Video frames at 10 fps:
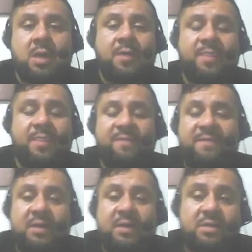The
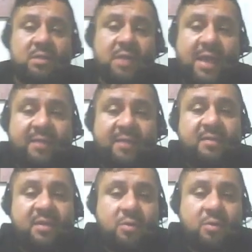function and the
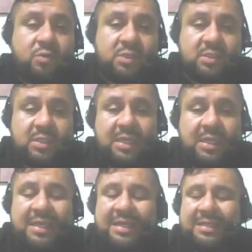uses. In
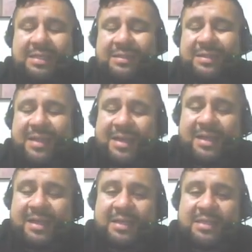
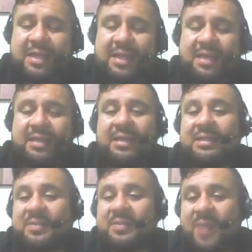English and in
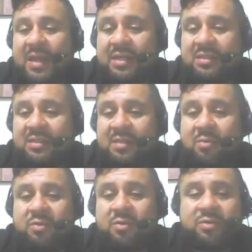Spanish,
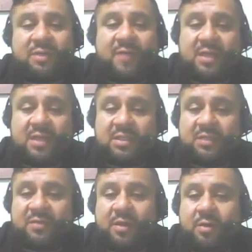demonstrative
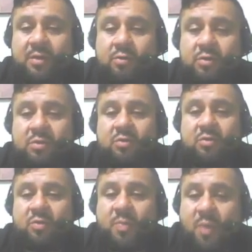adjectives are used
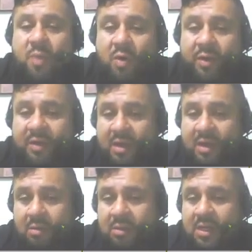to point
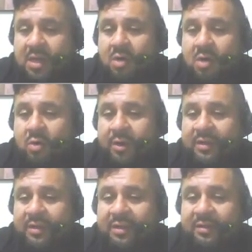out or
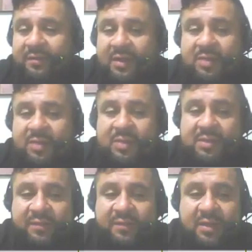identify
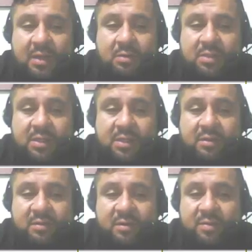specific nouns in
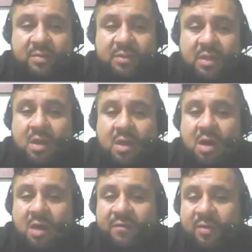terms
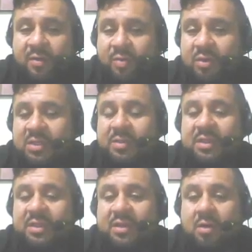of their
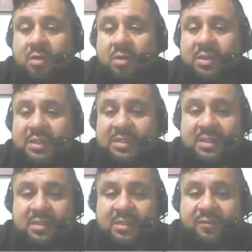proximity or
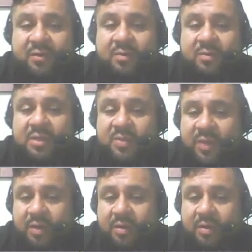distance from the speaker.